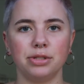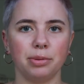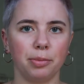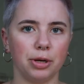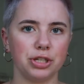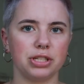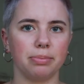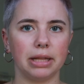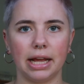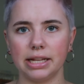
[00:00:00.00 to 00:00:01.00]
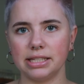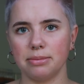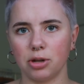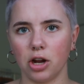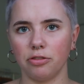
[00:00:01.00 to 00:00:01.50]
I was able to purchase a plan and
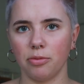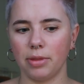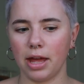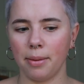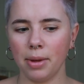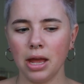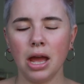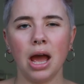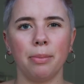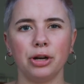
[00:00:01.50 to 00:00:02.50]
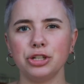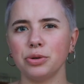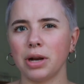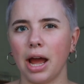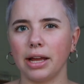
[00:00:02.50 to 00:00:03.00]
SIM card from them. Pretty
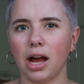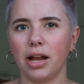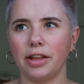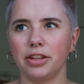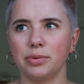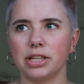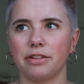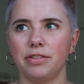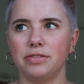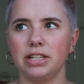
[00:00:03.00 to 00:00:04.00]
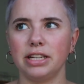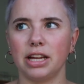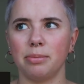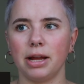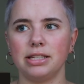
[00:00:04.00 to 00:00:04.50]
sure what I got, I think it was like 15
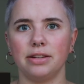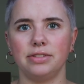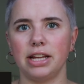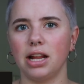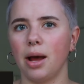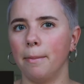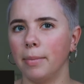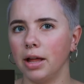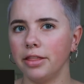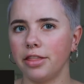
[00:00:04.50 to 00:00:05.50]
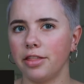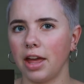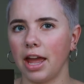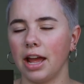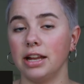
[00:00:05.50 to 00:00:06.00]
gigabytes of data a month,
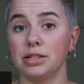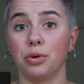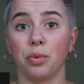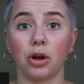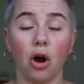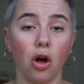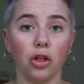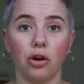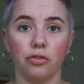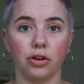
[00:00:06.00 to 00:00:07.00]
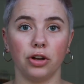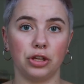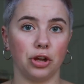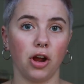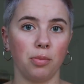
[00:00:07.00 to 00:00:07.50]
and it would work all over
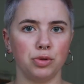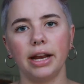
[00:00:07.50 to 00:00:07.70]
Europe.